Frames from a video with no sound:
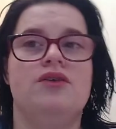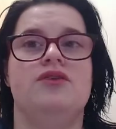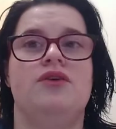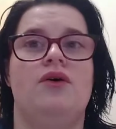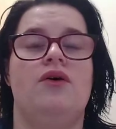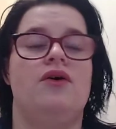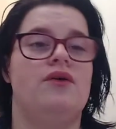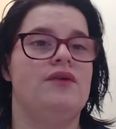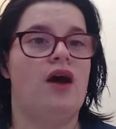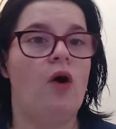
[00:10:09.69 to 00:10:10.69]
So
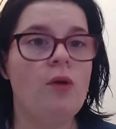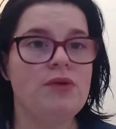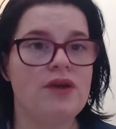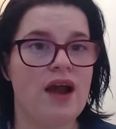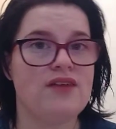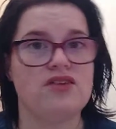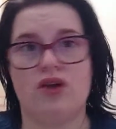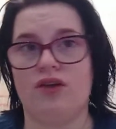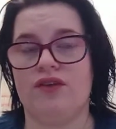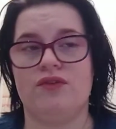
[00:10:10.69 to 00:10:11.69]
I hope you guys
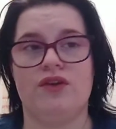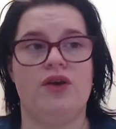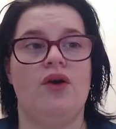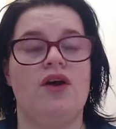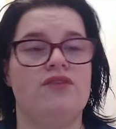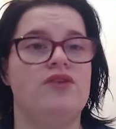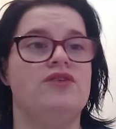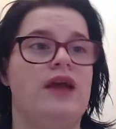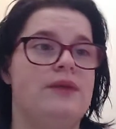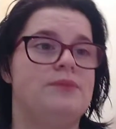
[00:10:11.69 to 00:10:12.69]
enjoyed this video. If you
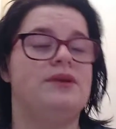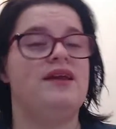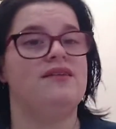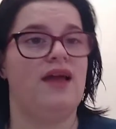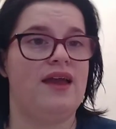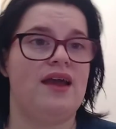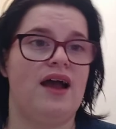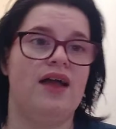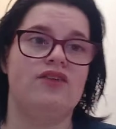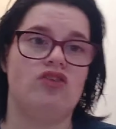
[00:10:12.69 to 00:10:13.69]
did, please like
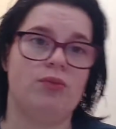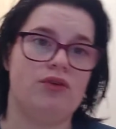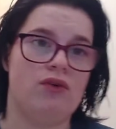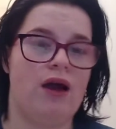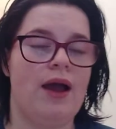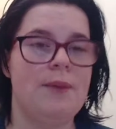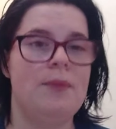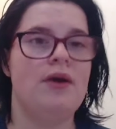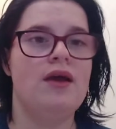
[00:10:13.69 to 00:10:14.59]
and subscribe.